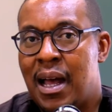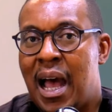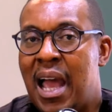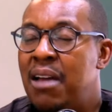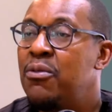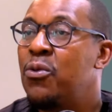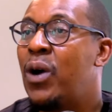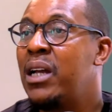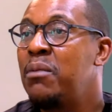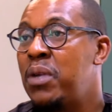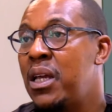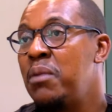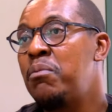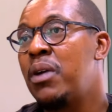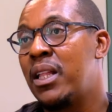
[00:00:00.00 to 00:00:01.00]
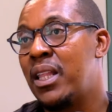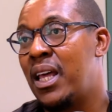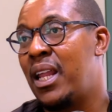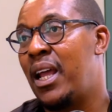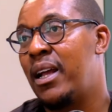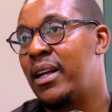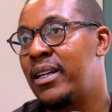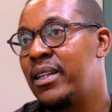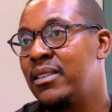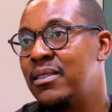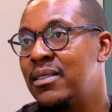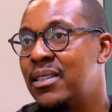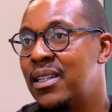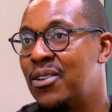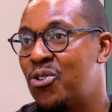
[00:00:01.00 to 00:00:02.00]
have a white paper that I can
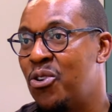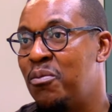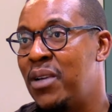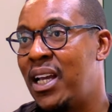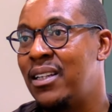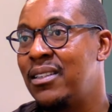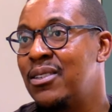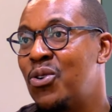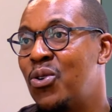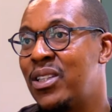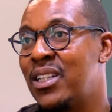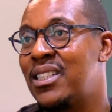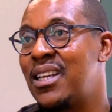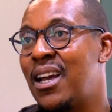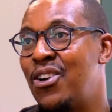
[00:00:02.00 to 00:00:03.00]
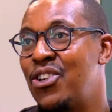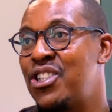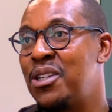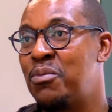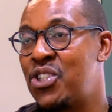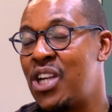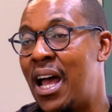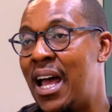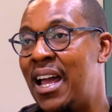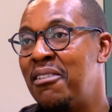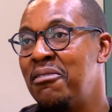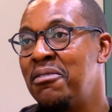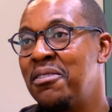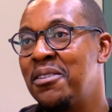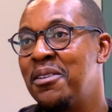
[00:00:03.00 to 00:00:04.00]
recommend called The Township
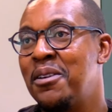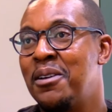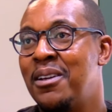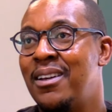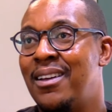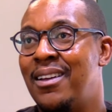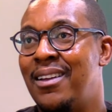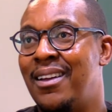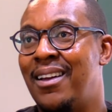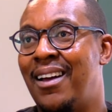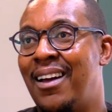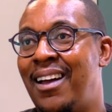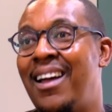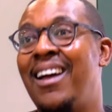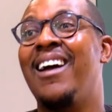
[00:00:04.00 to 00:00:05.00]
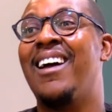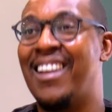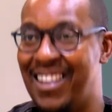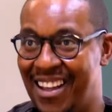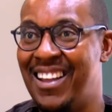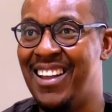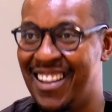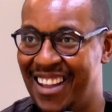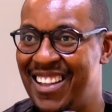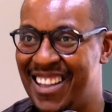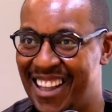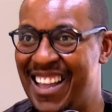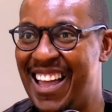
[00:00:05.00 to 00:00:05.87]
Jive. They read your paper.